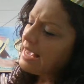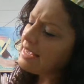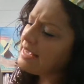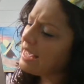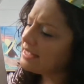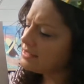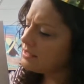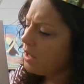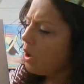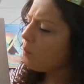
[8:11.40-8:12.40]
Yes,
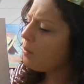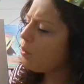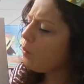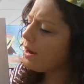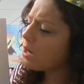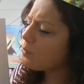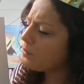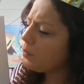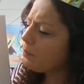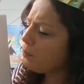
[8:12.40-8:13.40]
but where
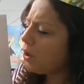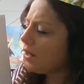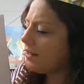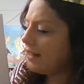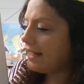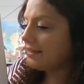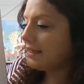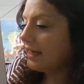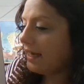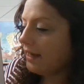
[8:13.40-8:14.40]
would we put it? Asked
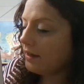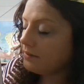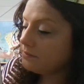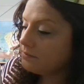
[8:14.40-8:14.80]
the king.